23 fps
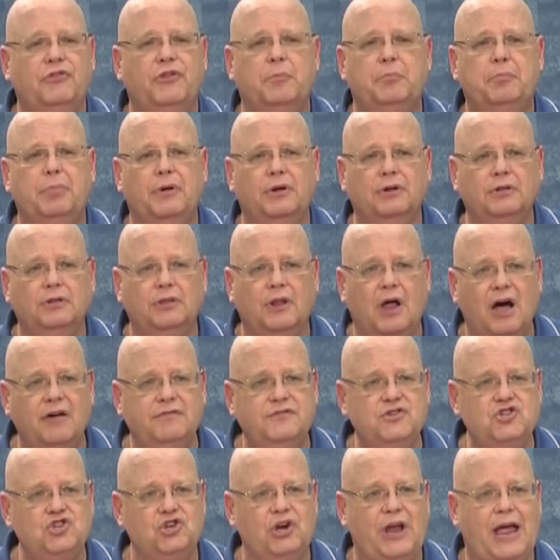the
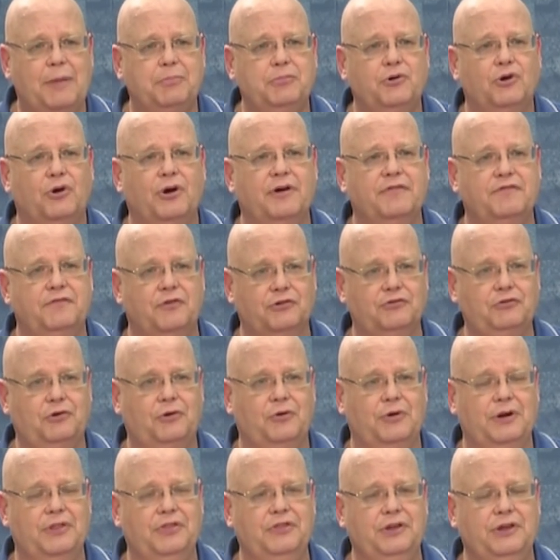beloved chapter of 1
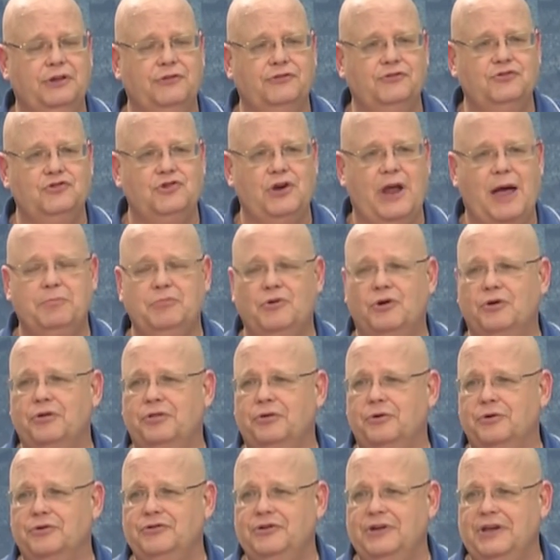Corinthians, chapter
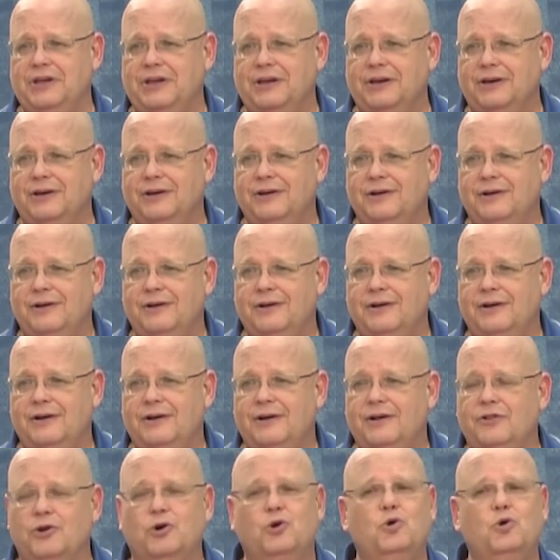13, the